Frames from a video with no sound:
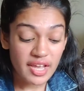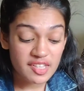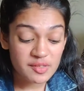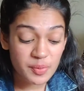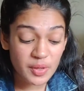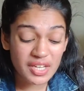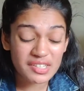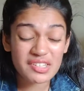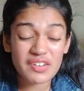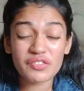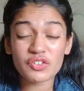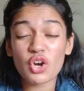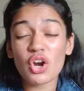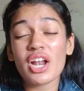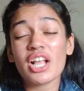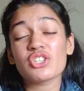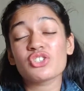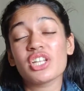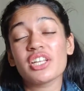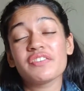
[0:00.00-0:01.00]
It's because I've
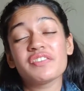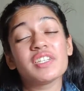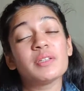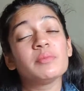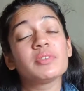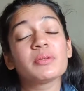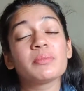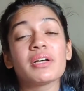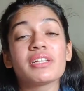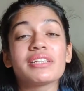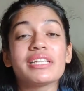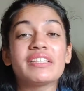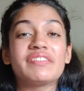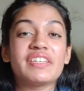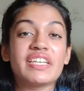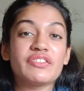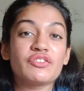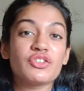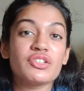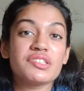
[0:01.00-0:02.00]
not actually filmed the monthly
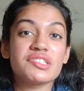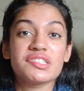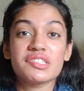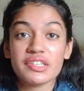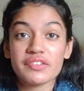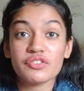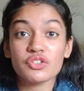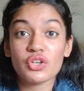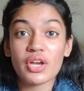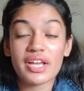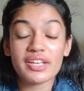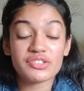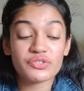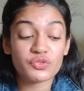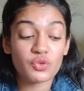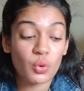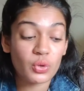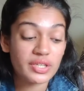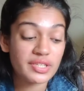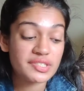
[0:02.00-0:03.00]
favorites, if you guys
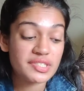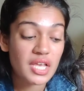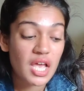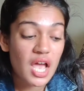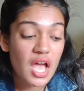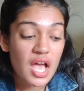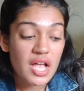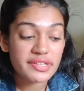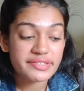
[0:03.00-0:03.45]
have noticed.